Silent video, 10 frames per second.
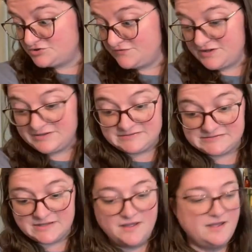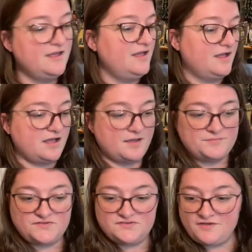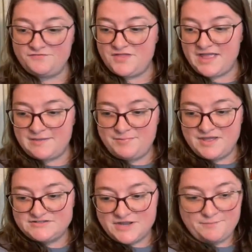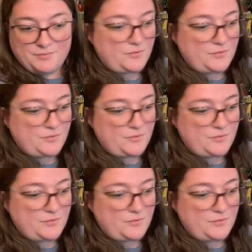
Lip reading: fresh finds. Stuff that I picked up